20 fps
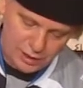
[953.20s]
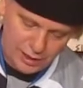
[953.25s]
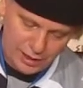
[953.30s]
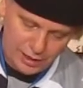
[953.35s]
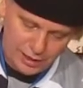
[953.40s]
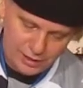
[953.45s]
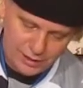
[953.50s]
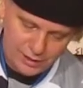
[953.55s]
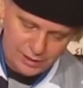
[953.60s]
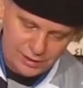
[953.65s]

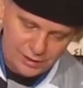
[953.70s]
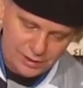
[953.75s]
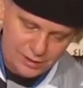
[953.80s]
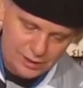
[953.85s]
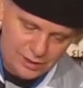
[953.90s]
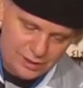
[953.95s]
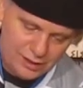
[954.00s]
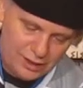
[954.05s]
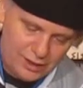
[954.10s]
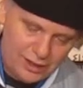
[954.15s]
that, and
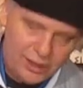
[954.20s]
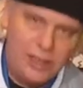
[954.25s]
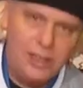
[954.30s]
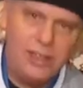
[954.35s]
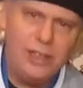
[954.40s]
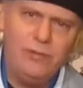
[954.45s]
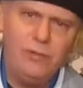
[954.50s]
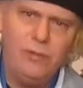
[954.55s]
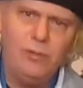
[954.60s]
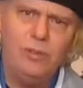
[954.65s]

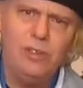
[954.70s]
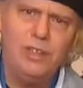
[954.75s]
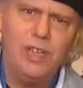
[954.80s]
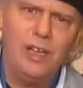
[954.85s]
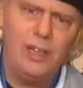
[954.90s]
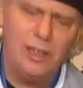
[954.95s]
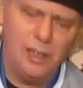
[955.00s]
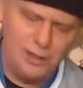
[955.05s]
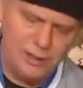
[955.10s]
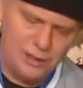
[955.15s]
even with
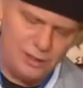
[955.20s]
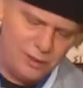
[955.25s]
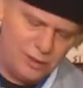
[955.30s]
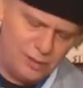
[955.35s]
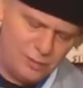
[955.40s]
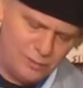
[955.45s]
all its